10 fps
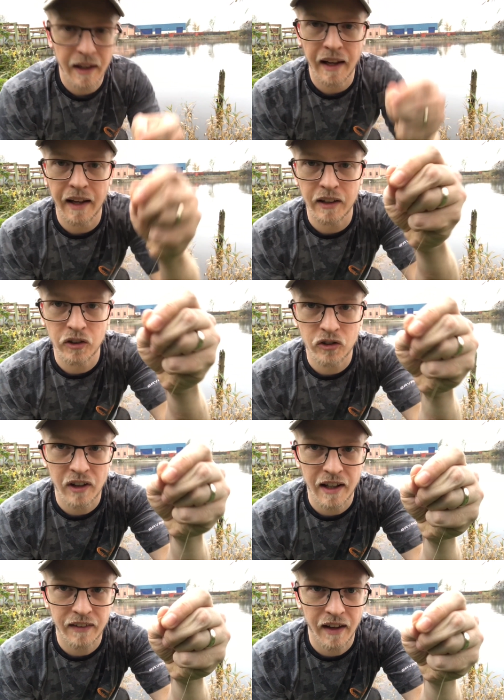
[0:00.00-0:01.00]
and you
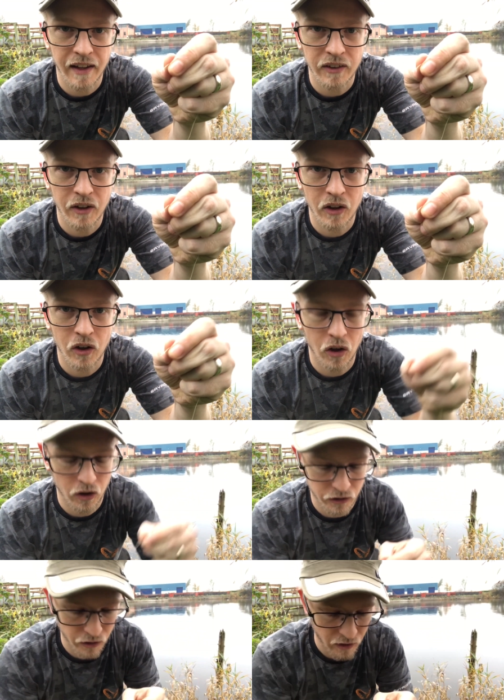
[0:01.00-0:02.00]
slide that
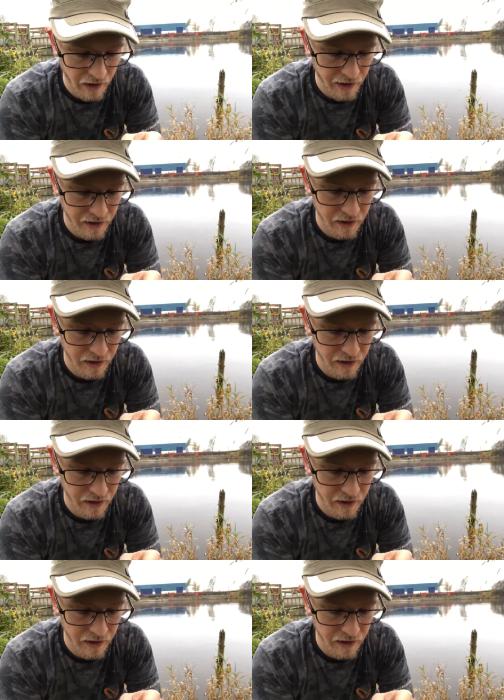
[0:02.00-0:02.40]
on your line.